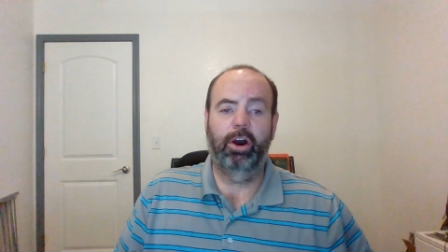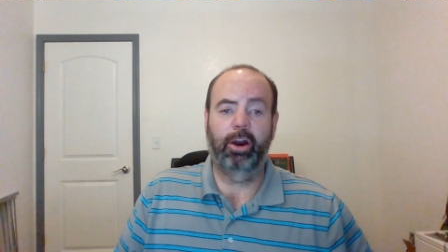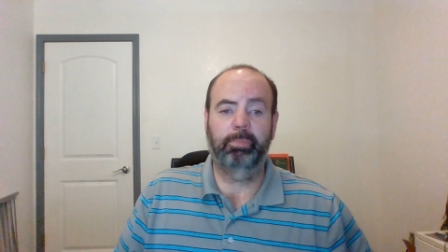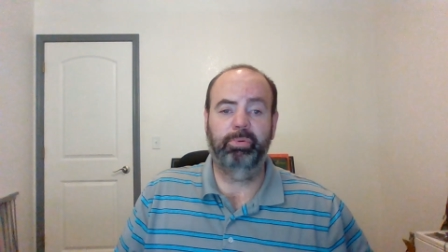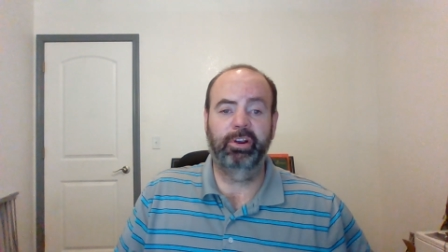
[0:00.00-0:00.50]

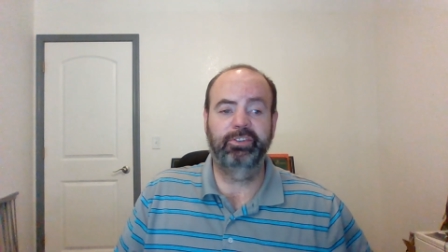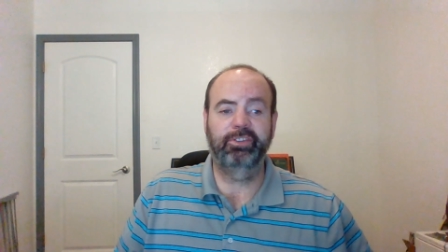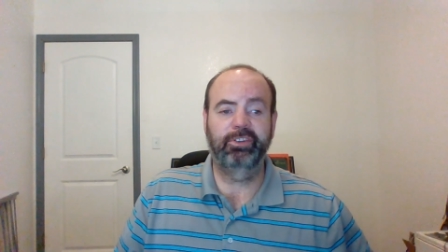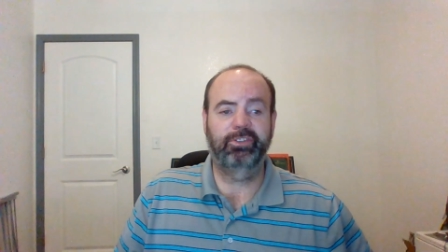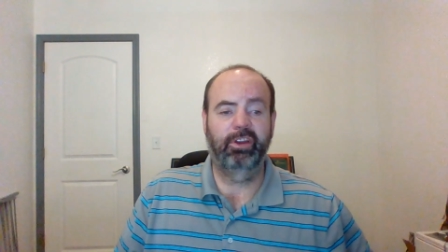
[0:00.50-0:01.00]
our
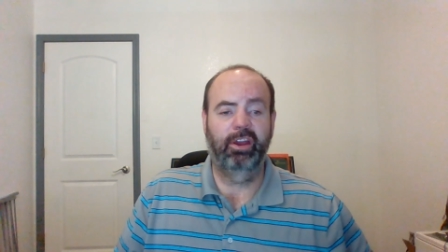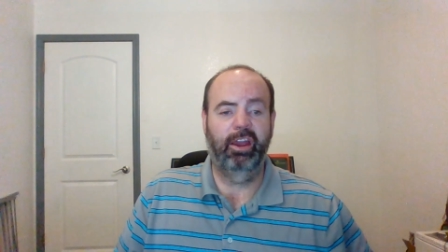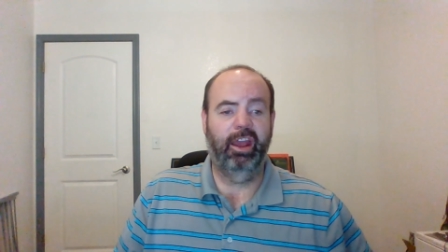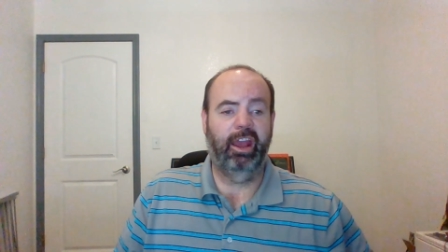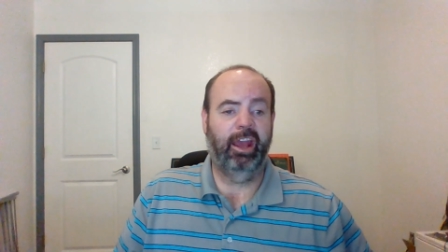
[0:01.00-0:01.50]
princes,
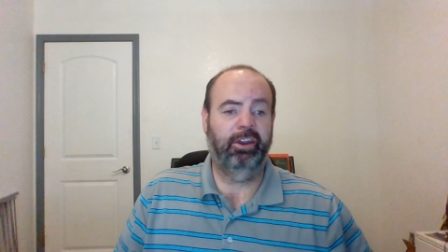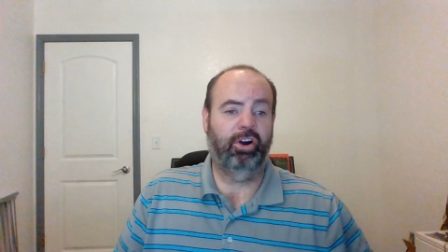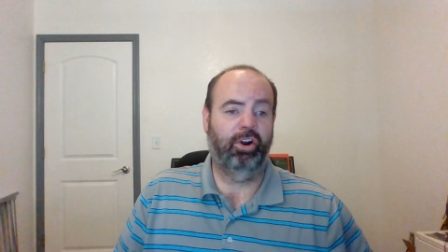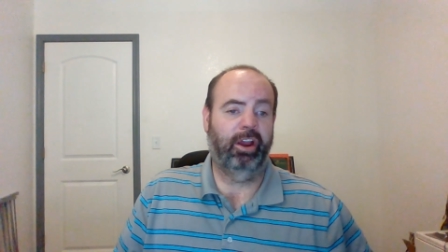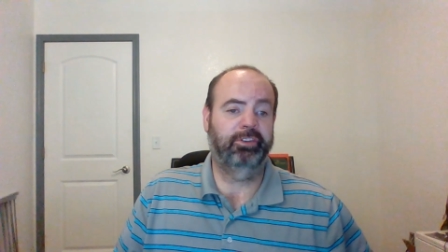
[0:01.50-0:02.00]
and
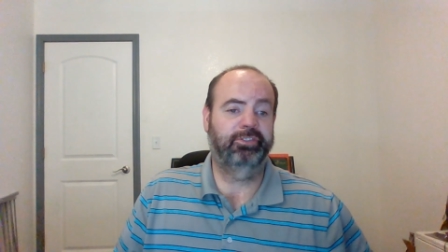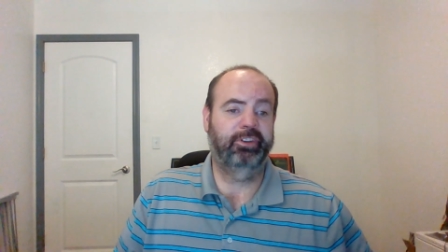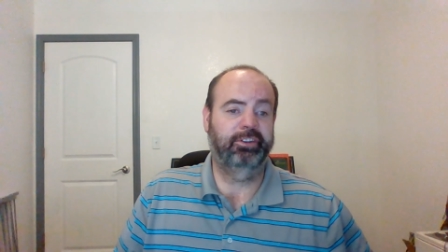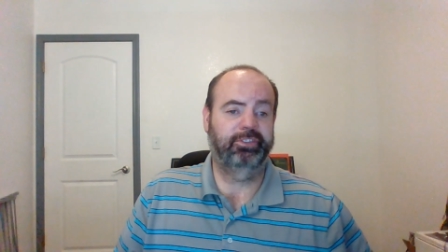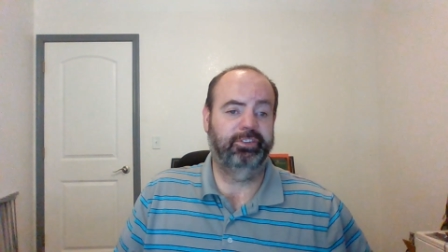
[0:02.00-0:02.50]
our
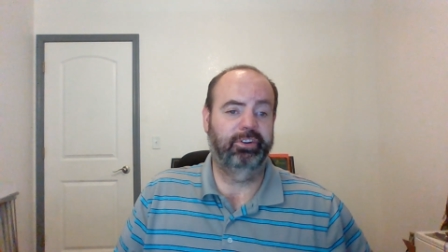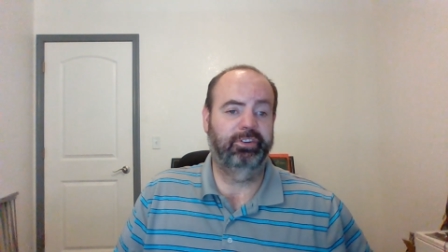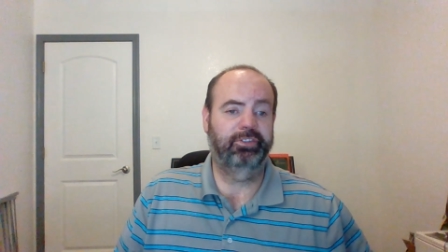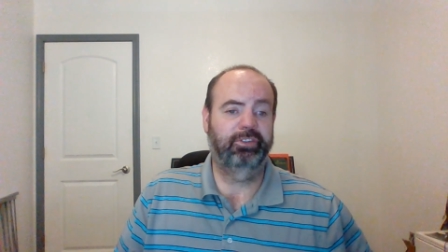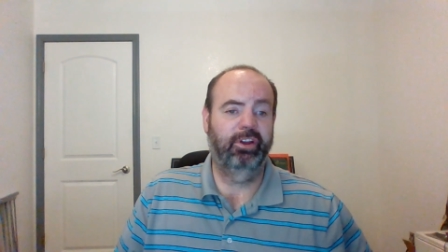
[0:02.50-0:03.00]

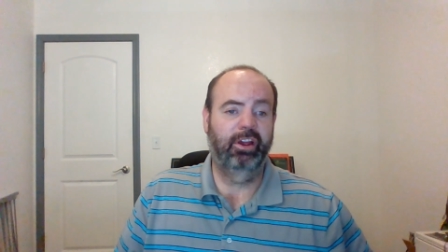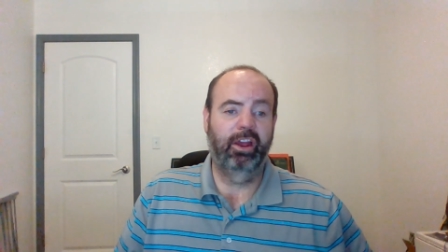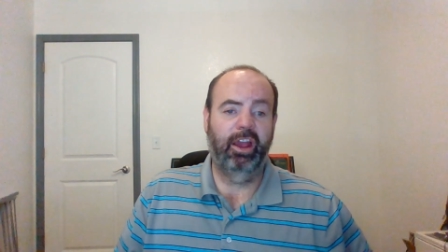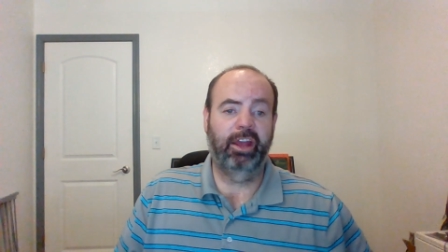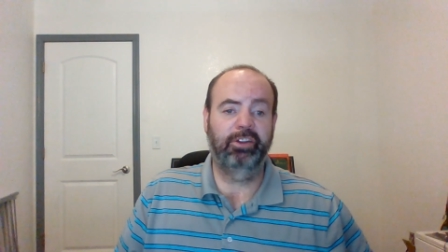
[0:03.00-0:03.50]
ancestors,
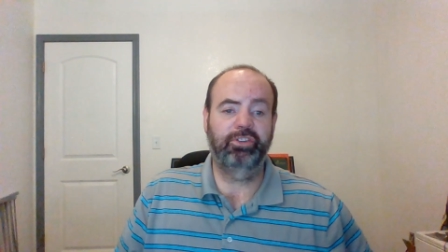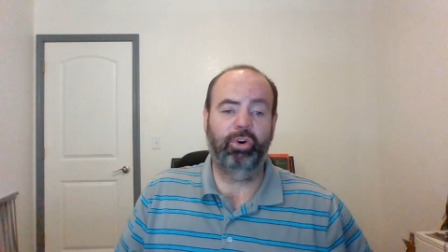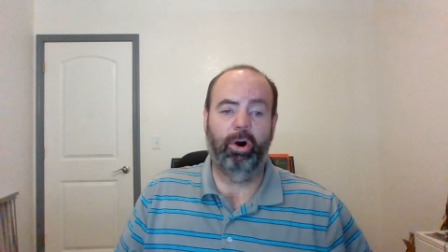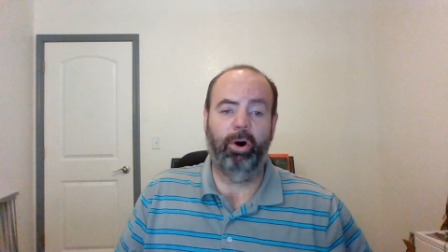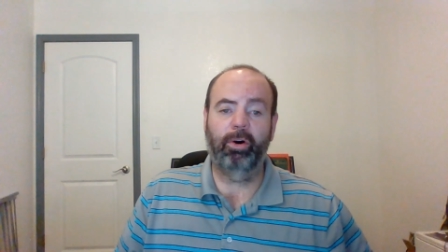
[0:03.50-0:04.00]
and to
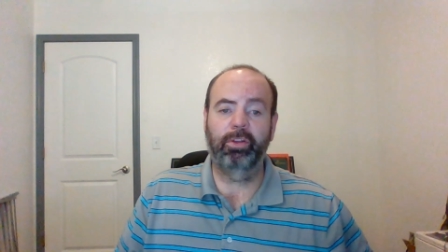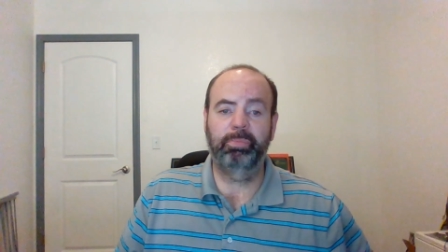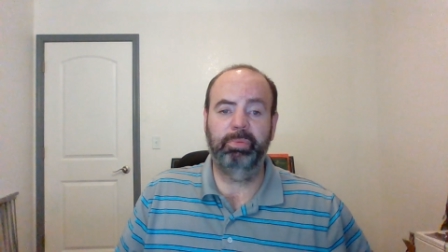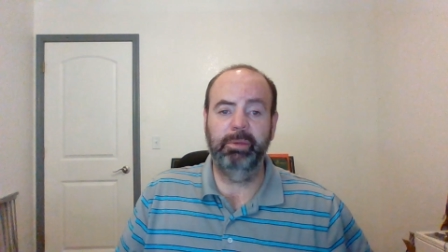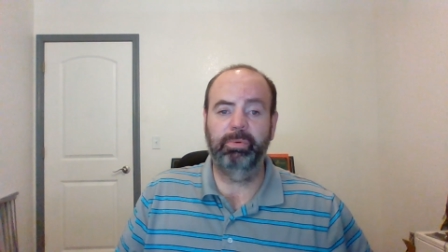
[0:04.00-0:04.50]
all the
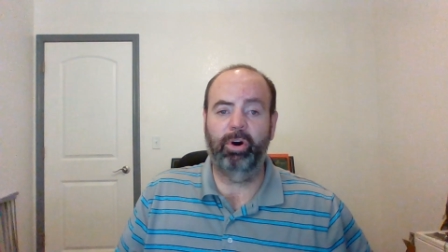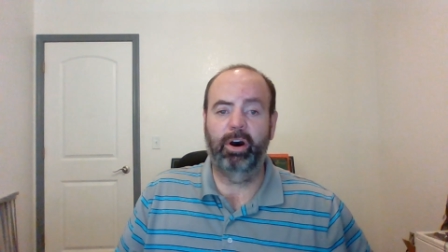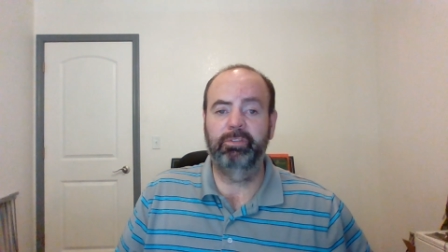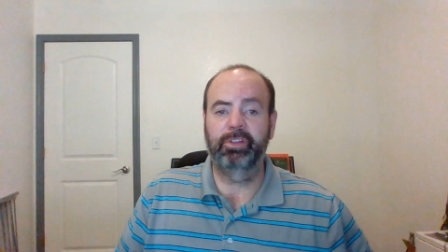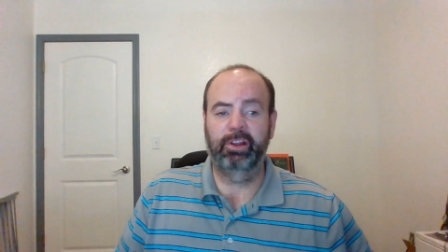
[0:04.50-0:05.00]
people
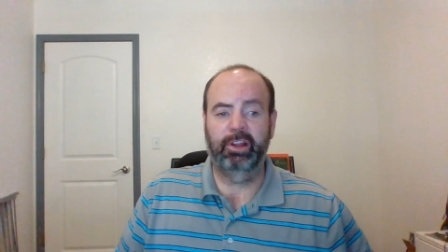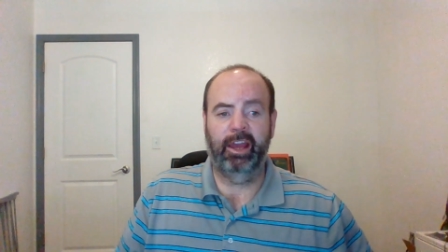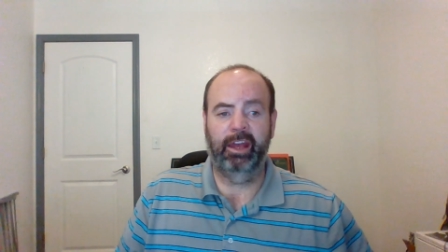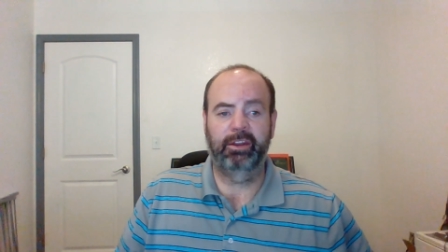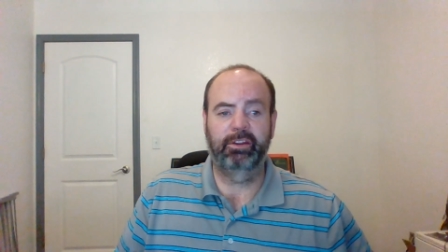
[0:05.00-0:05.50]
of the
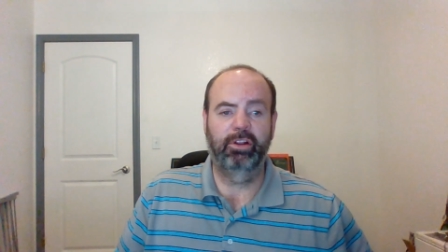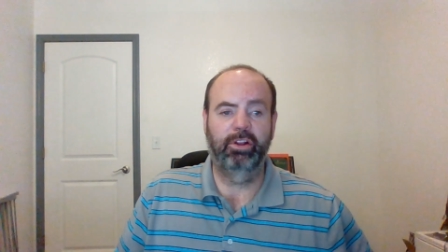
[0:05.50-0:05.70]
land.